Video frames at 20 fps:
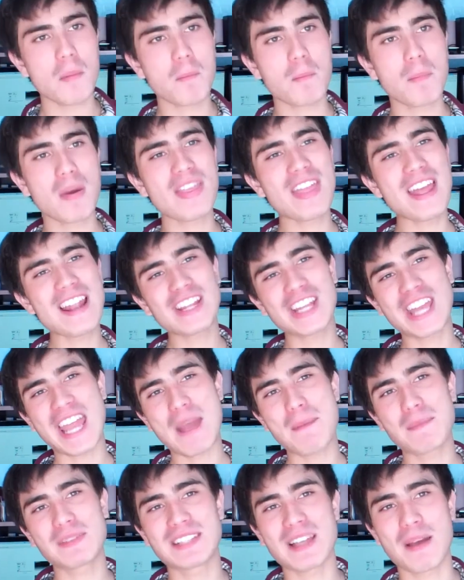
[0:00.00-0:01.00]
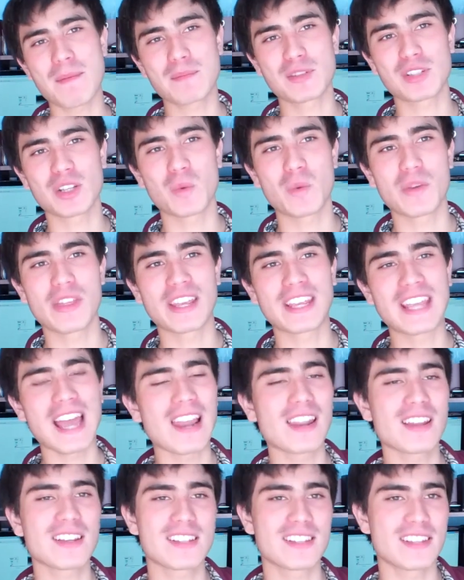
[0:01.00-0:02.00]
But then came Samsung with the
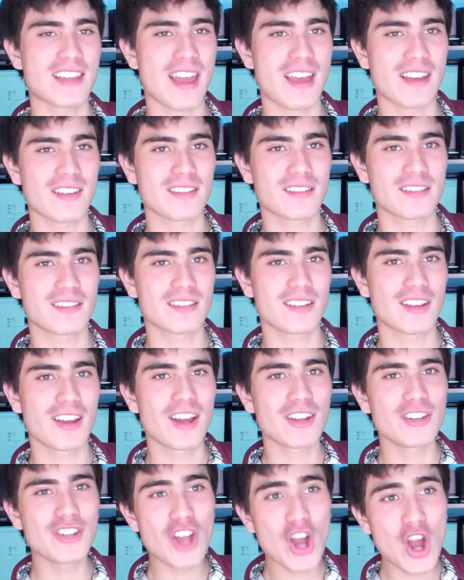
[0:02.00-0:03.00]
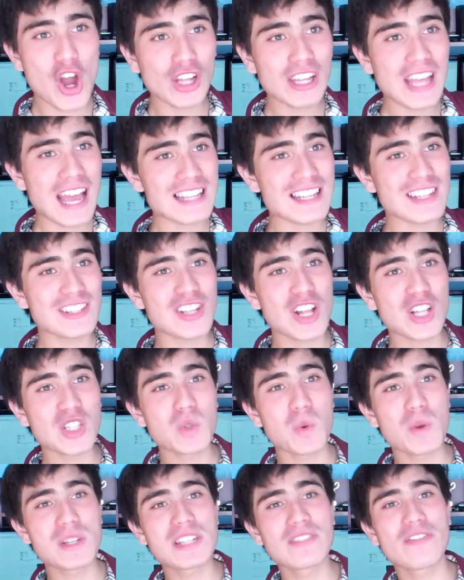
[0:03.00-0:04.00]
Galaxy S. Not only has it sold
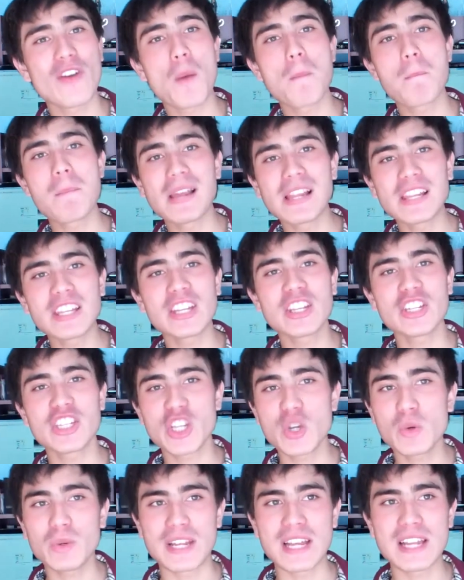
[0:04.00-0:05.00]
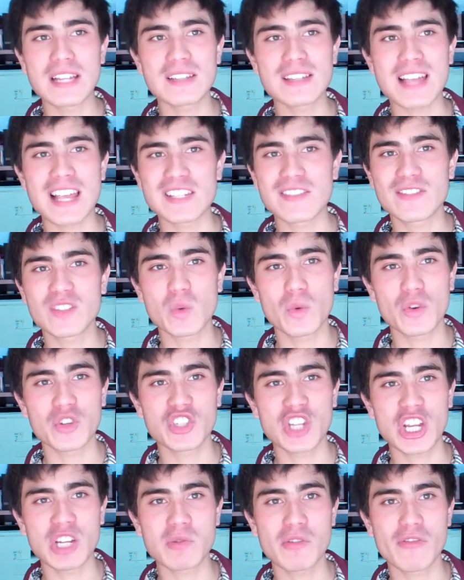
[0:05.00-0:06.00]
24 million units as of
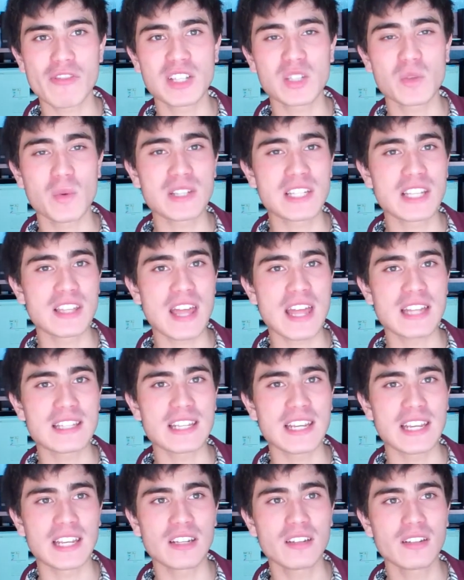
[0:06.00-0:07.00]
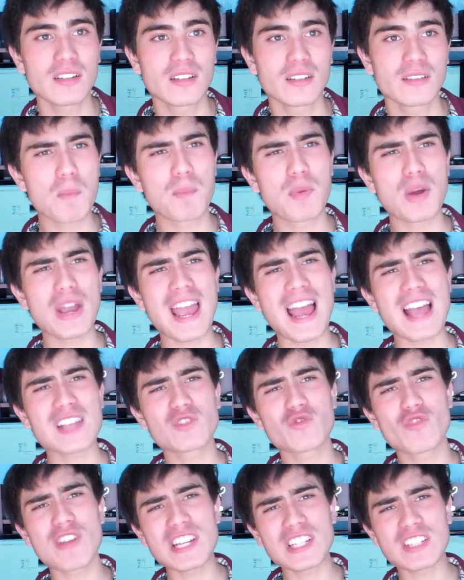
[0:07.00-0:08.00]
January 2013, but it
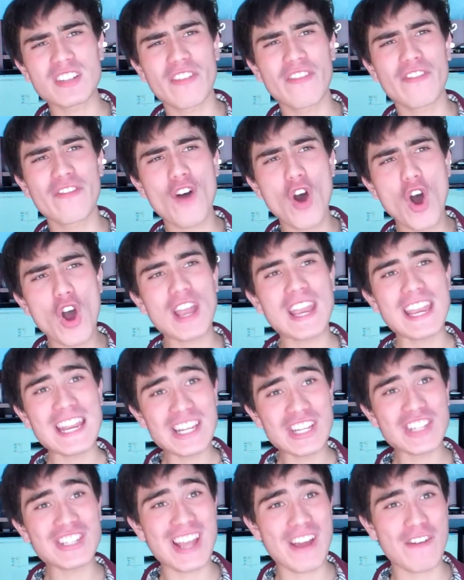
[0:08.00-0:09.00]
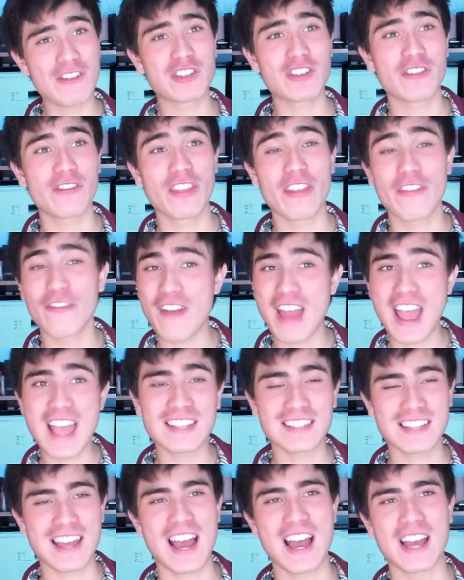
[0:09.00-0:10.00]
has reached the 4-inch territory for the
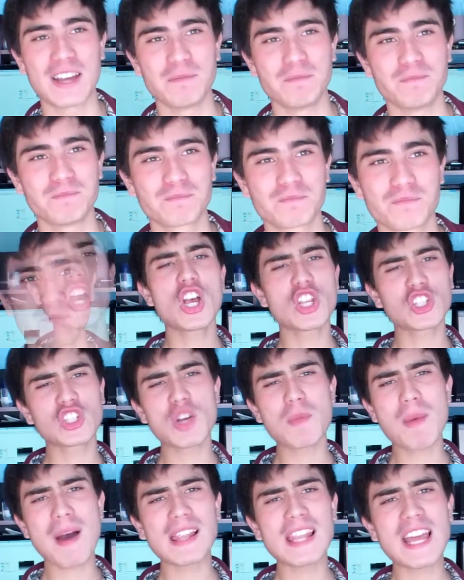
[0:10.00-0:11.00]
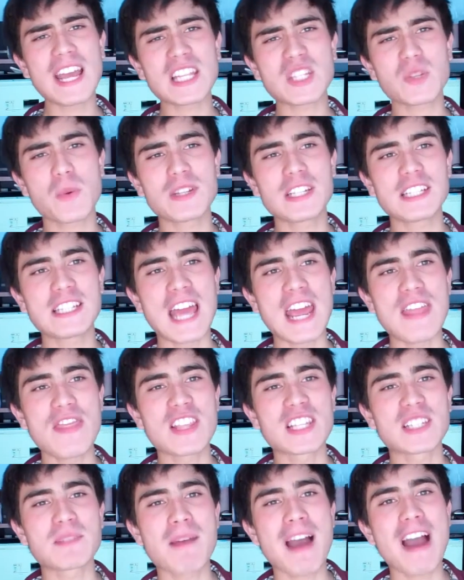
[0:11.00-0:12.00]
first time. So by late 2010 the
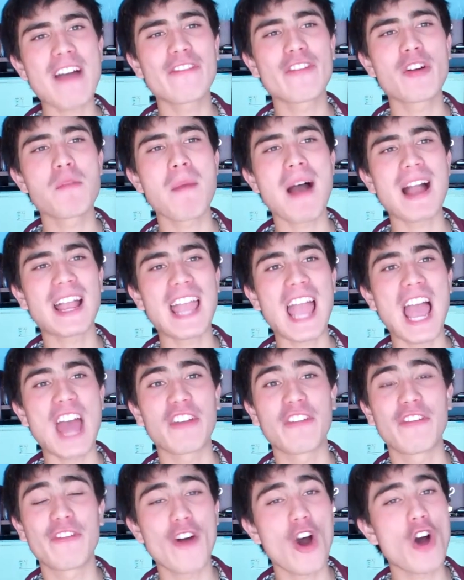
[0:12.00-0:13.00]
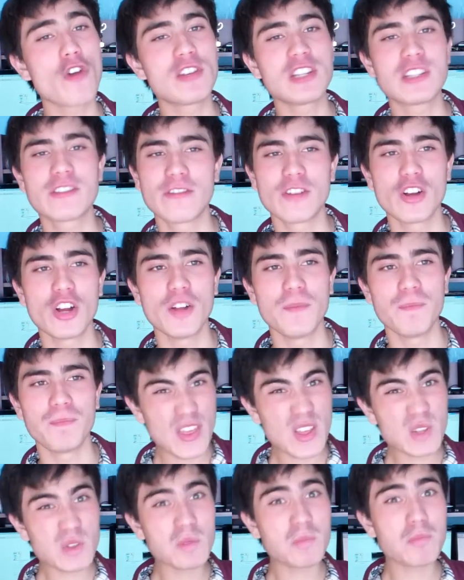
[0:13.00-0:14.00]
smartphone market had a 4-inch phone.
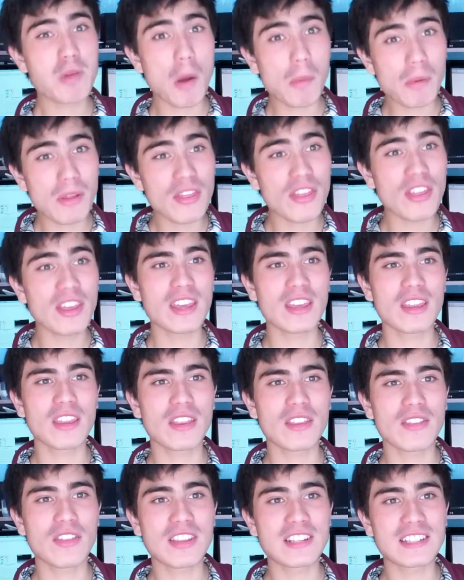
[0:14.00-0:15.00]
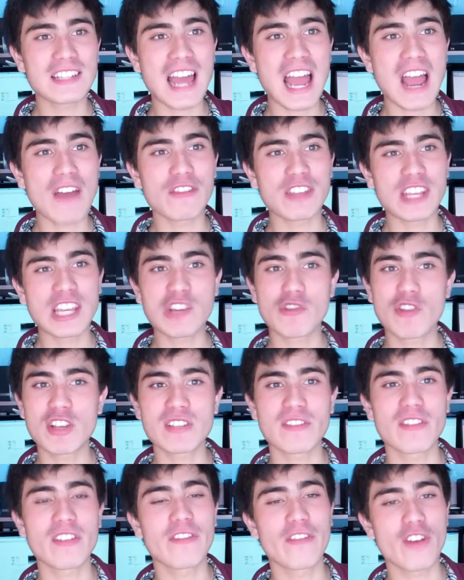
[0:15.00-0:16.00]
This was probably the start of the increase
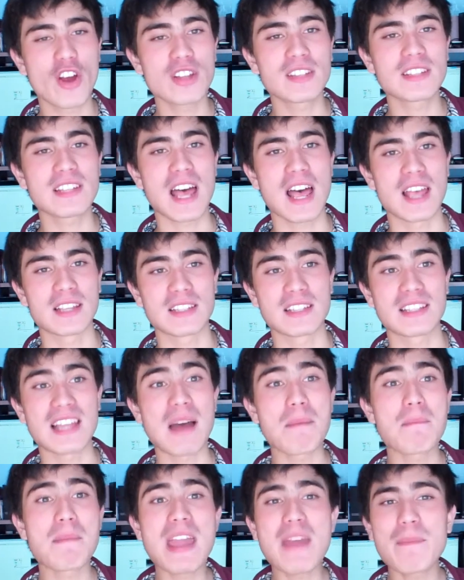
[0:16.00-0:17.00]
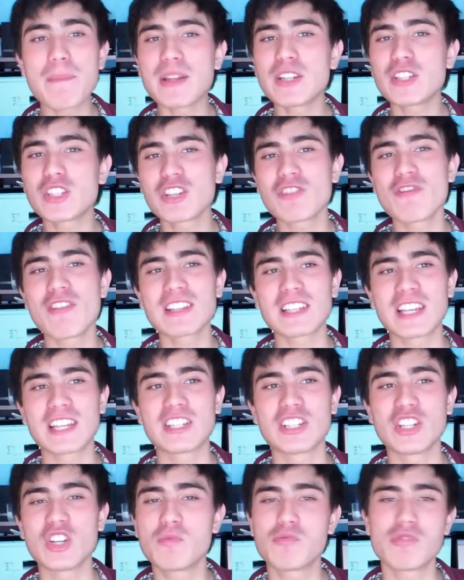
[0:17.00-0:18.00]
of the phone sizes that may have been too risky
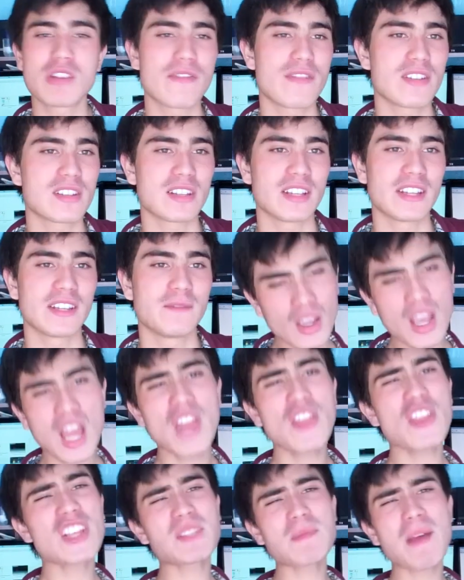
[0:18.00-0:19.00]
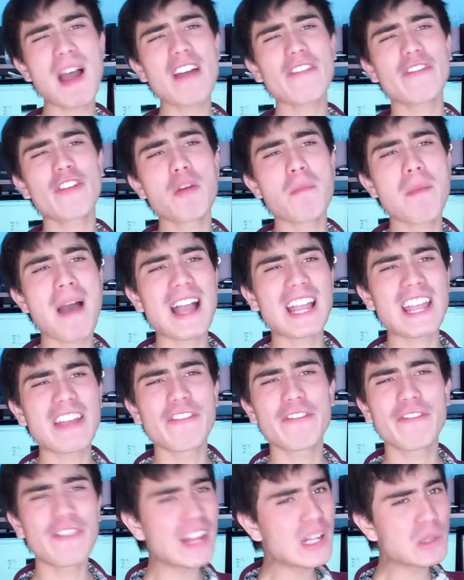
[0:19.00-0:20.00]
to do previously. The smartphone market
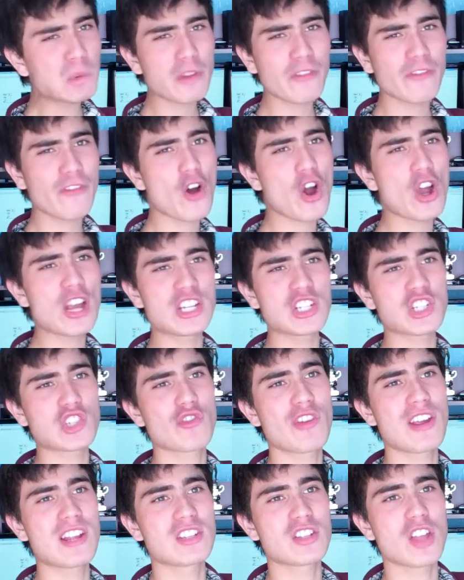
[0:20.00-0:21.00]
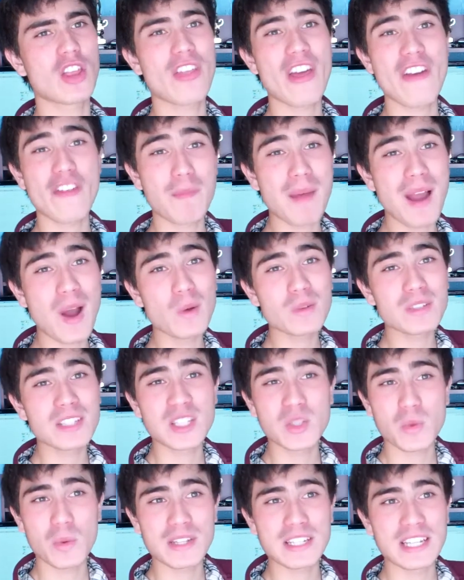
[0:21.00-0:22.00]
filled with 4-inch screens or thereabouts in
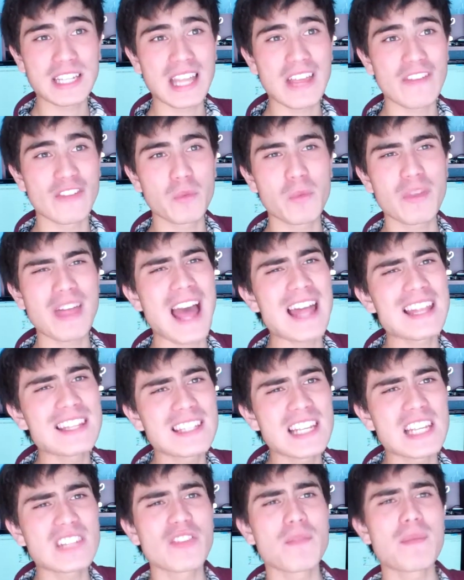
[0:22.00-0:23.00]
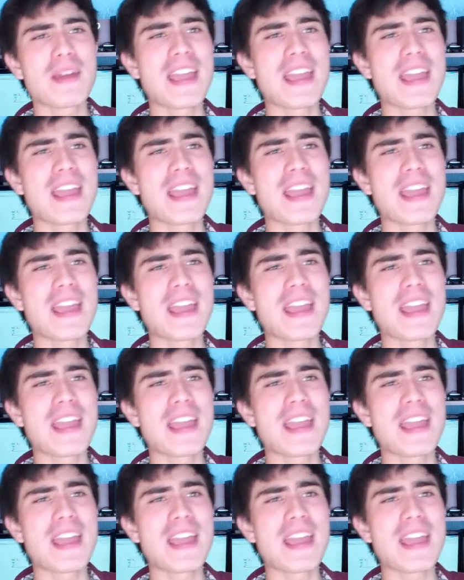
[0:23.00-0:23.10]
2011 with handsets from